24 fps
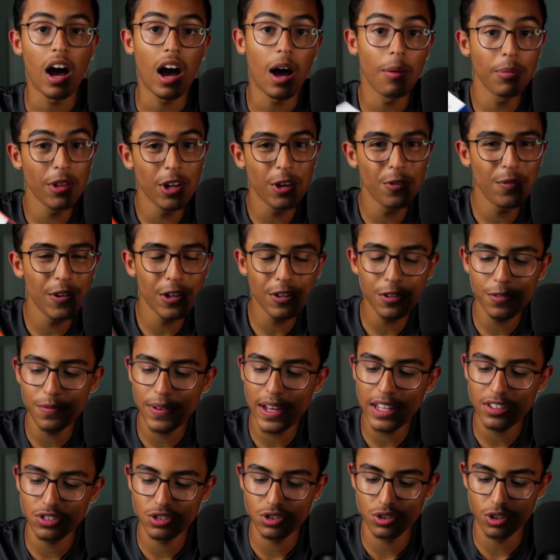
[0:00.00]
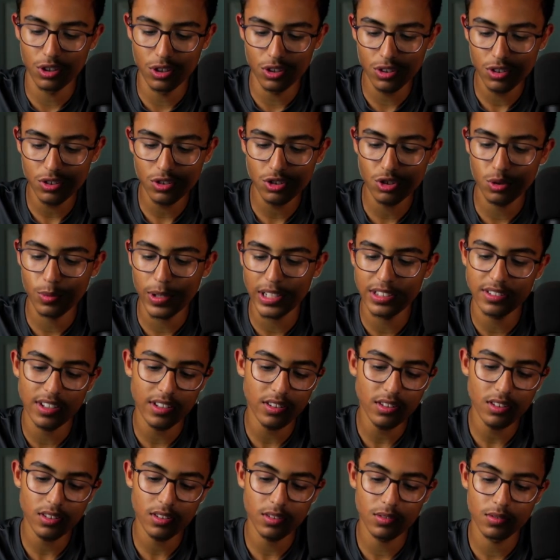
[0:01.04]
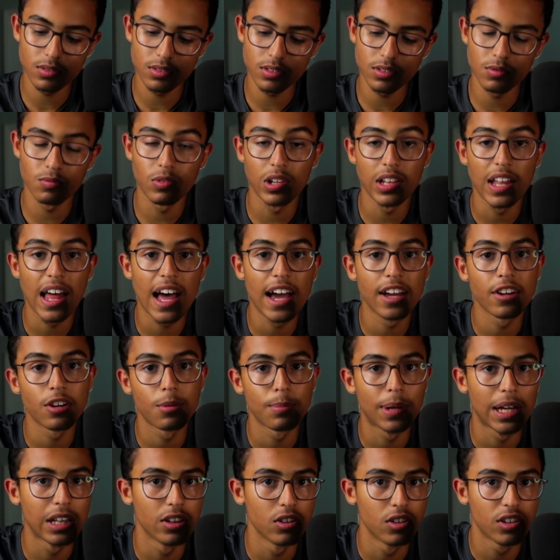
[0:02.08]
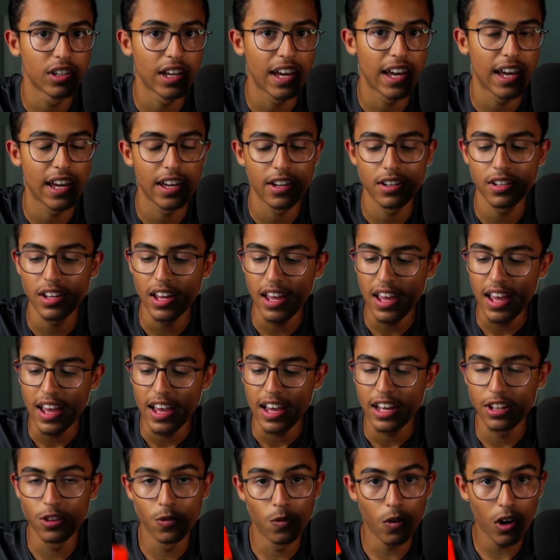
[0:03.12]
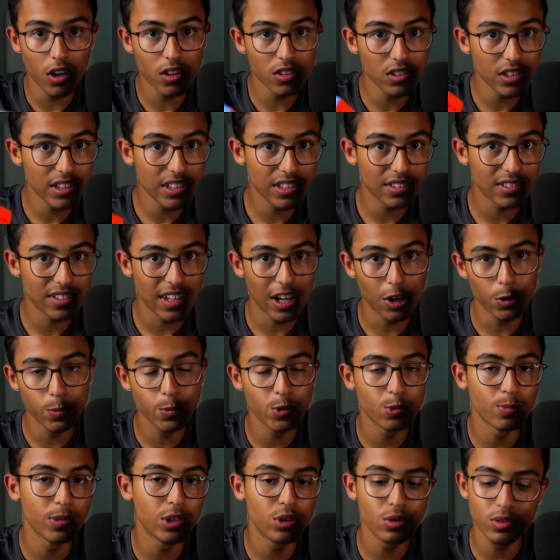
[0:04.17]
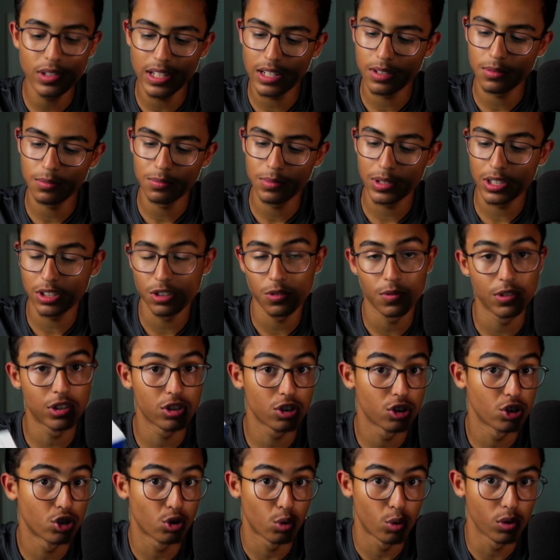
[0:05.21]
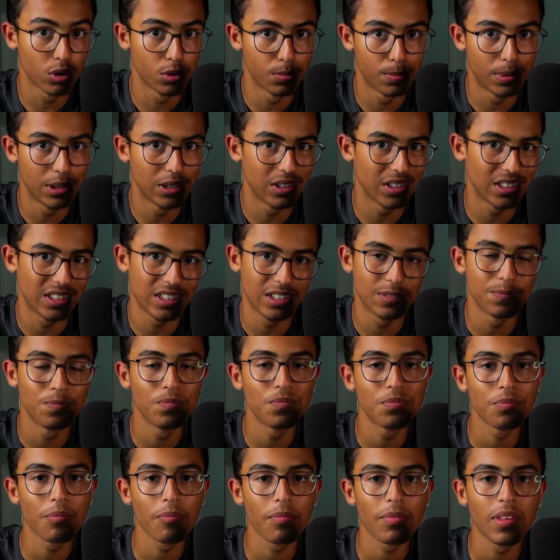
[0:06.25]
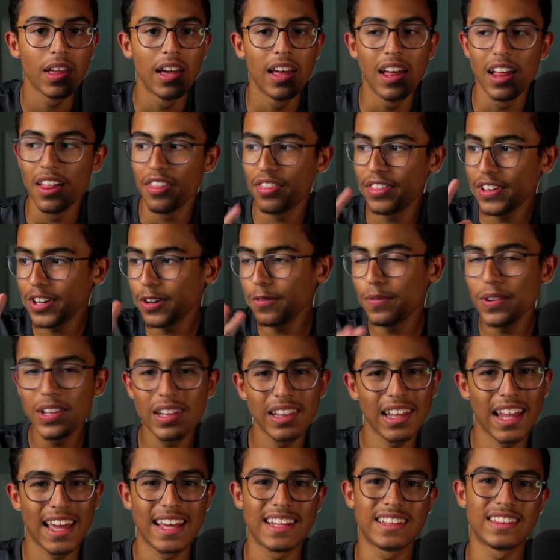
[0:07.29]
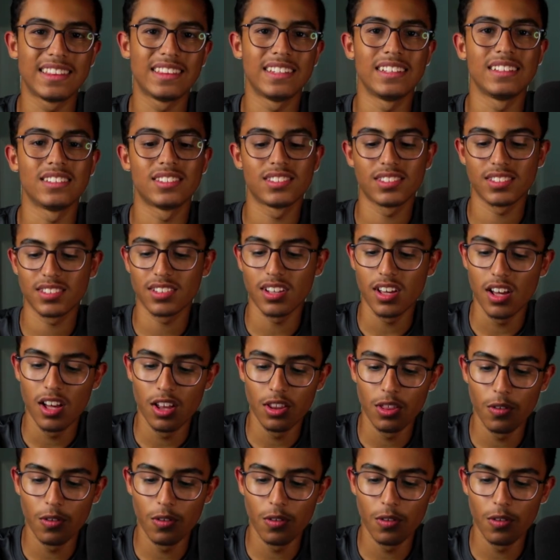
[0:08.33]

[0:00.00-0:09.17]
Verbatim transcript: I'm not a very fast turner, so I tend to rely on my look ahead, and the Valk Elite helps me do that because of its controllability. Think of it like this.